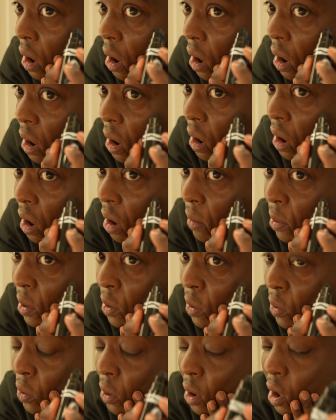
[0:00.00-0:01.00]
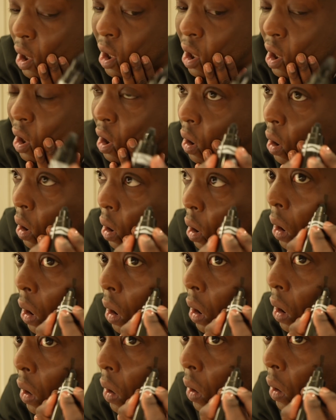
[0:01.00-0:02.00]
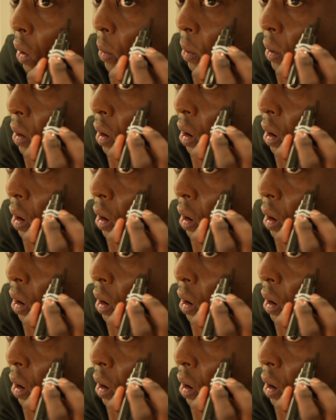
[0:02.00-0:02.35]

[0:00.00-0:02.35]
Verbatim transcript: a W right here. You know what I'm